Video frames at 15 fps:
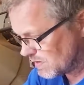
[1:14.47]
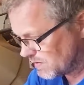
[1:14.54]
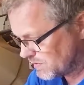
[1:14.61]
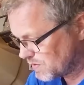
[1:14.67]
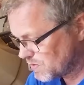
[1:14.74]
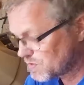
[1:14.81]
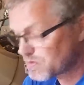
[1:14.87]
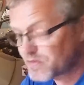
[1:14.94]
the
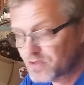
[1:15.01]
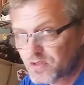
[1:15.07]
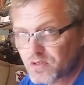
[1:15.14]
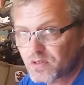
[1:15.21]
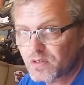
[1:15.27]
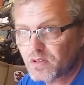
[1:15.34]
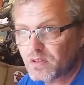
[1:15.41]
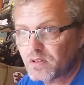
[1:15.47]

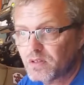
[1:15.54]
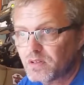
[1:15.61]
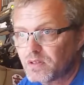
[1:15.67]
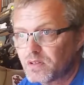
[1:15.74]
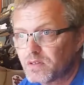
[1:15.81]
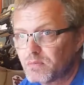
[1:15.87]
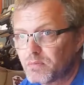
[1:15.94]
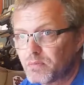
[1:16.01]
fuses
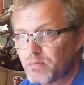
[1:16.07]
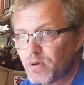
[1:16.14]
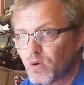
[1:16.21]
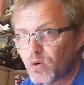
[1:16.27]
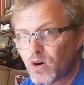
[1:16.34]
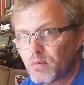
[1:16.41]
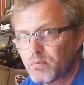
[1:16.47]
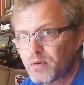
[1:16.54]

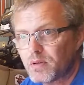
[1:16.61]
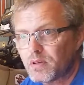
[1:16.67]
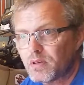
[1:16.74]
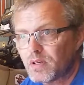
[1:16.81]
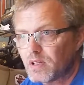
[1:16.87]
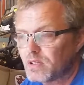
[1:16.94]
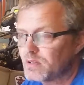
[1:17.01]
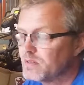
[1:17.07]
blow up,
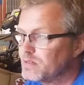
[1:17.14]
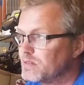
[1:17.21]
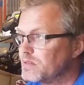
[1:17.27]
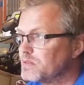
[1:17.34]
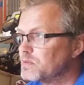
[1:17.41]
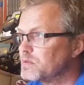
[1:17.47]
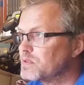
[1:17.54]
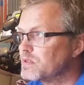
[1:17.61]
or
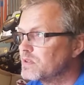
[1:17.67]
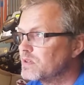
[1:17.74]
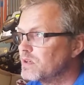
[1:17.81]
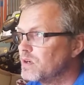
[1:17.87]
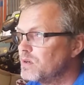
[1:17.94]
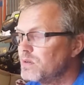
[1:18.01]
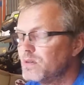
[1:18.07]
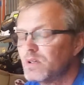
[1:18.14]
it will
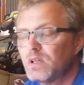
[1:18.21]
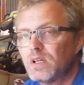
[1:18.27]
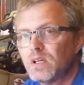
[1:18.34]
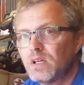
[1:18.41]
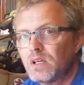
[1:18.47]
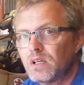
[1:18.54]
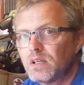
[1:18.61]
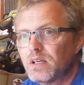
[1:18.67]
go,
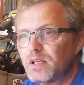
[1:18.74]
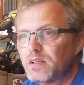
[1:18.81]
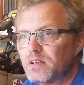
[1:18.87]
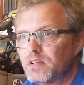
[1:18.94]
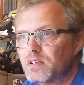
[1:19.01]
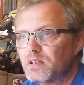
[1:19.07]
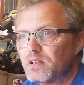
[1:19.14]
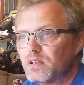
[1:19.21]

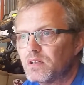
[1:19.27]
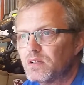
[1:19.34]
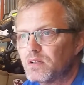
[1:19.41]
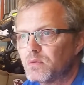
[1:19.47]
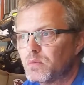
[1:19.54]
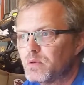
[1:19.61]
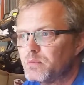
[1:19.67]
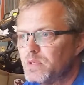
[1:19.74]
and
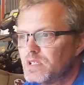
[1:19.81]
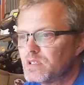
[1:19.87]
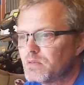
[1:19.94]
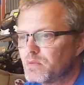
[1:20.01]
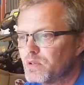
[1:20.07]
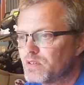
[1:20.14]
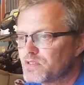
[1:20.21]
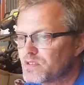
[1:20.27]
the
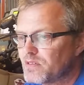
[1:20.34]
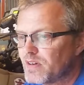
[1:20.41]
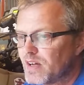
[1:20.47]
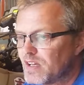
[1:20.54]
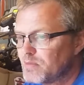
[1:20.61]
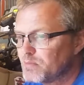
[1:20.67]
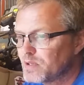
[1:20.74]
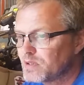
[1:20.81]
meter will
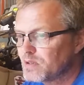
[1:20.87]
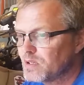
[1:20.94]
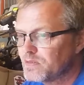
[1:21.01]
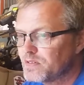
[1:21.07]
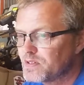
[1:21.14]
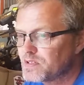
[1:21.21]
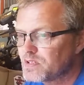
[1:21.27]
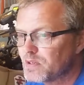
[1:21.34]
survive. But
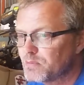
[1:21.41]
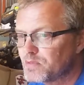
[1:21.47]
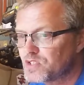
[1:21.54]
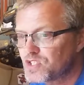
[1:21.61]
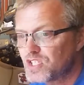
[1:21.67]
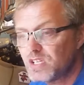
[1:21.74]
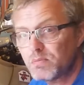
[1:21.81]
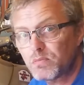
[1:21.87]
if it's a
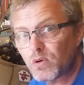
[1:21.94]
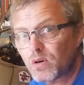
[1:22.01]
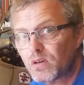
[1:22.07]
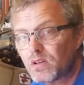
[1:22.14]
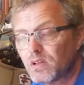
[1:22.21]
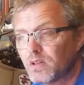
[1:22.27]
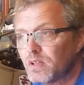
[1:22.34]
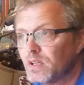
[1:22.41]
cheap
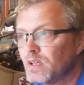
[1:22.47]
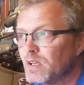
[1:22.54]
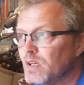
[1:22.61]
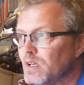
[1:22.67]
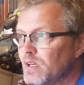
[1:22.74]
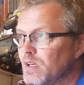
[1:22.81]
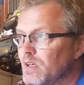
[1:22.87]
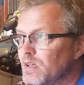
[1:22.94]
one,
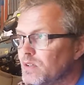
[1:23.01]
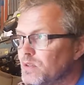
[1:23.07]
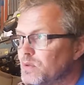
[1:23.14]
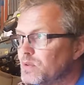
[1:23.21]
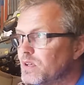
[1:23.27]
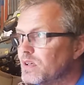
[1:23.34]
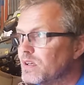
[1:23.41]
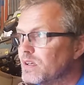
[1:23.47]

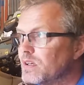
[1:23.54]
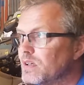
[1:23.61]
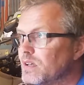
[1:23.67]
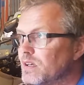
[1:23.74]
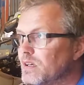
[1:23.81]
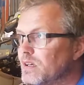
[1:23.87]
you can